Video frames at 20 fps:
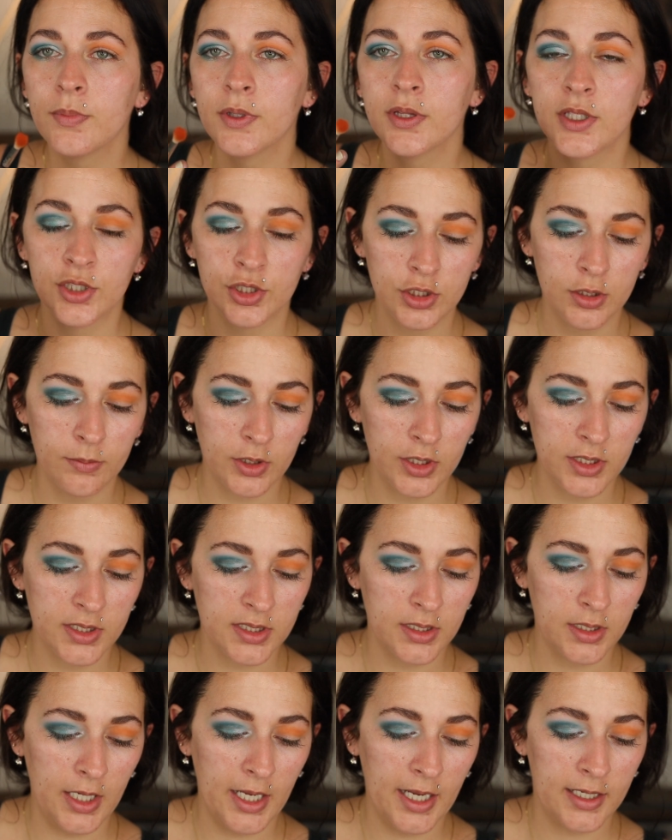but the shimmer
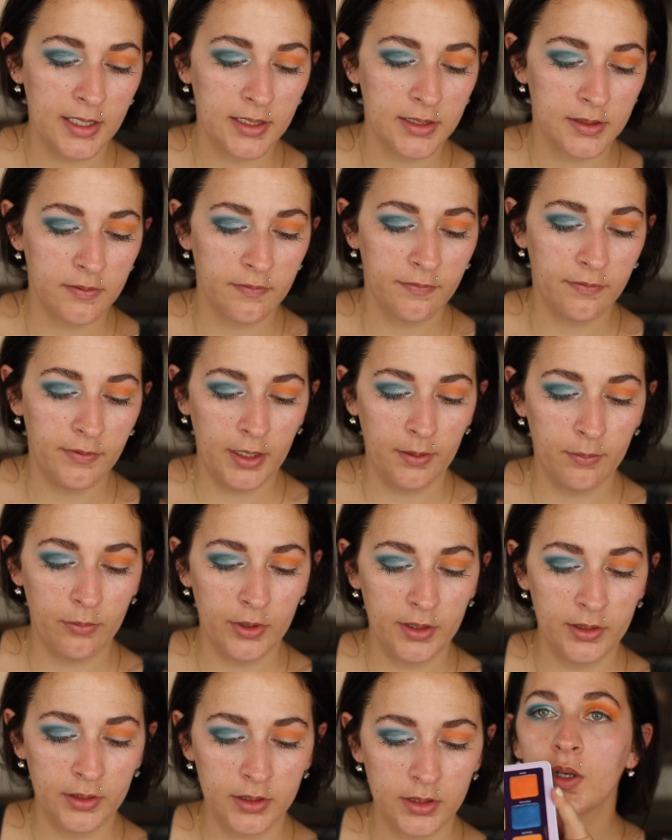isn't as
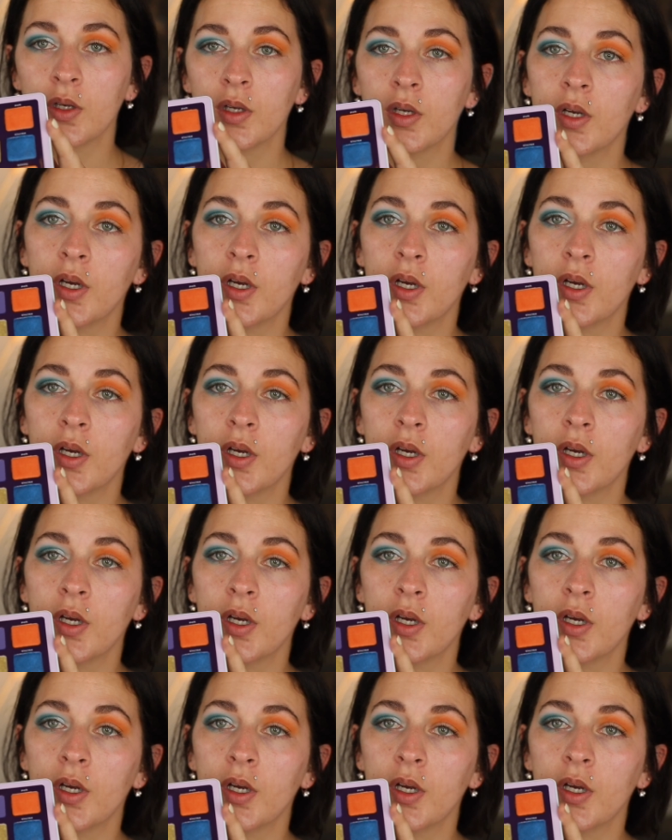vibrant.